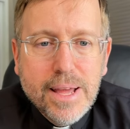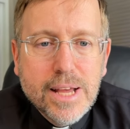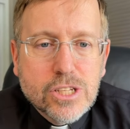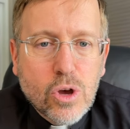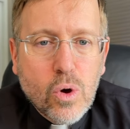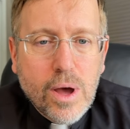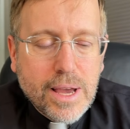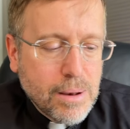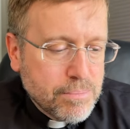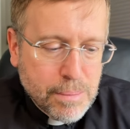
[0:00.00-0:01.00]
So
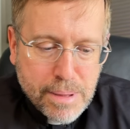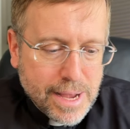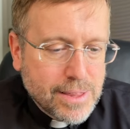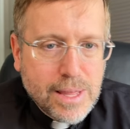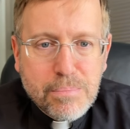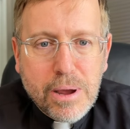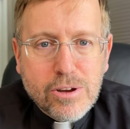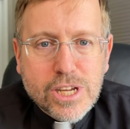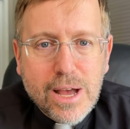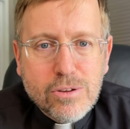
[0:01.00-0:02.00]
I'm back in the
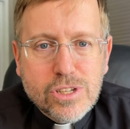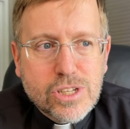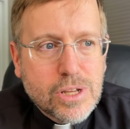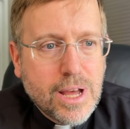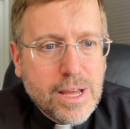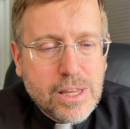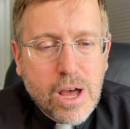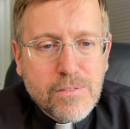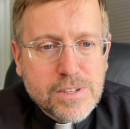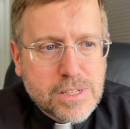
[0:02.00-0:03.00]
parish house in the
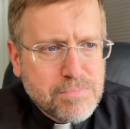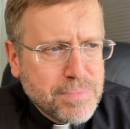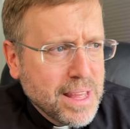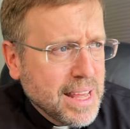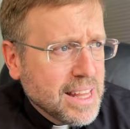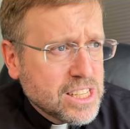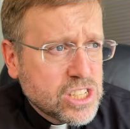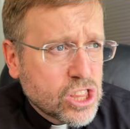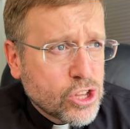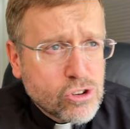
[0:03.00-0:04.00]
office. This is
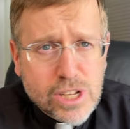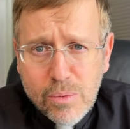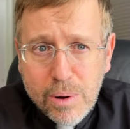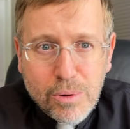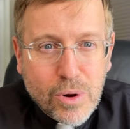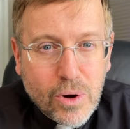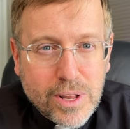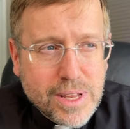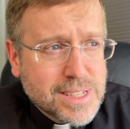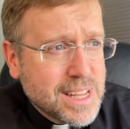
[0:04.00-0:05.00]
a Thursday when I'm recording
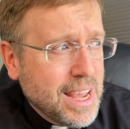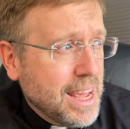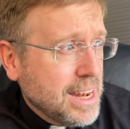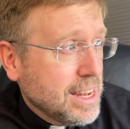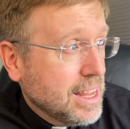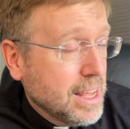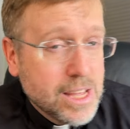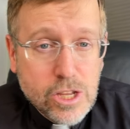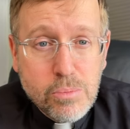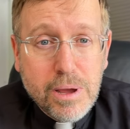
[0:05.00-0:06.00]
this, and
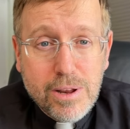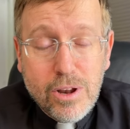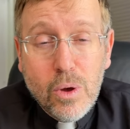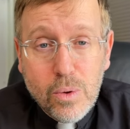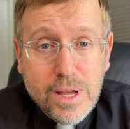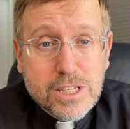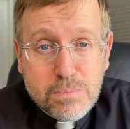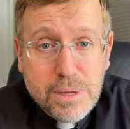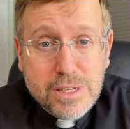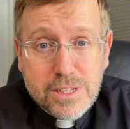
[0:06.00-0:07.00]
you may know it
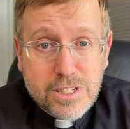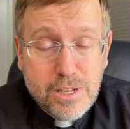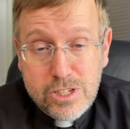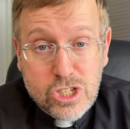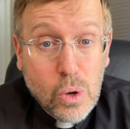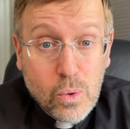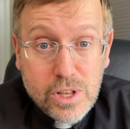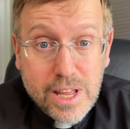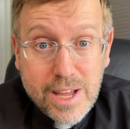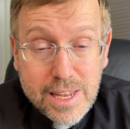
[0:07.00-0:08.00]
snowed
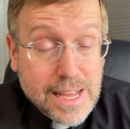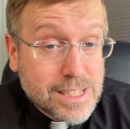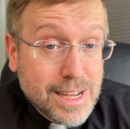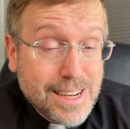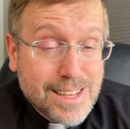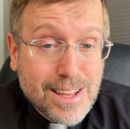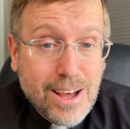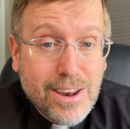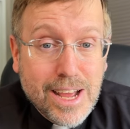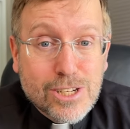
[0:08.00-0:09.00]
last night
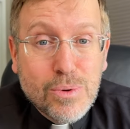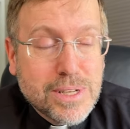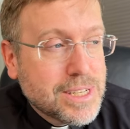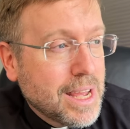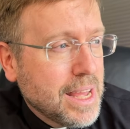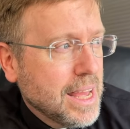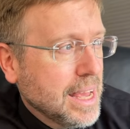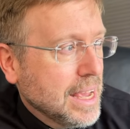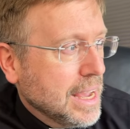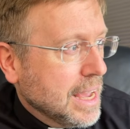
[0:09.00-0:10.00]
on Ash Wednesday,
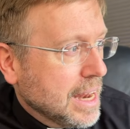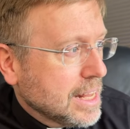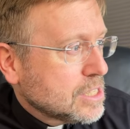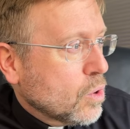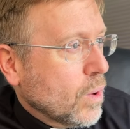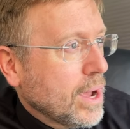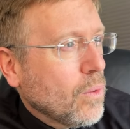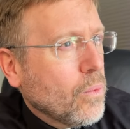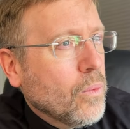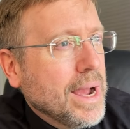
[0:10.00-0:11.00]
and it's quite
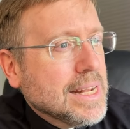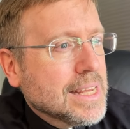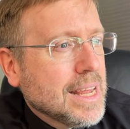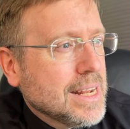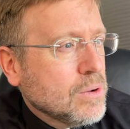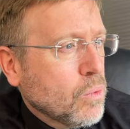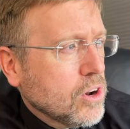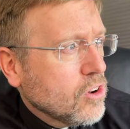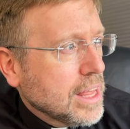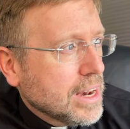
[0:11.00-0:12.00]
white and
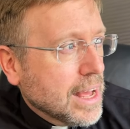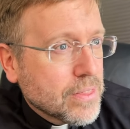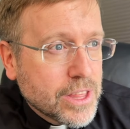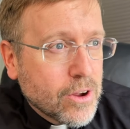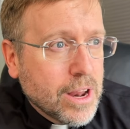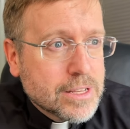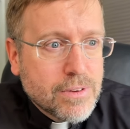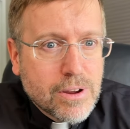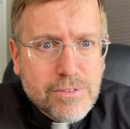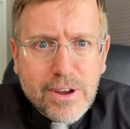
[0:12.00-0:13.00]
wonderland out there, and it's
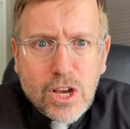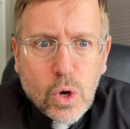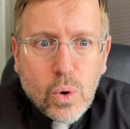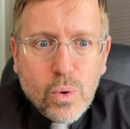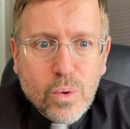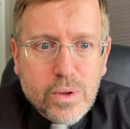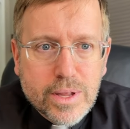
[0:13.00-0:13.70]
very, very cold.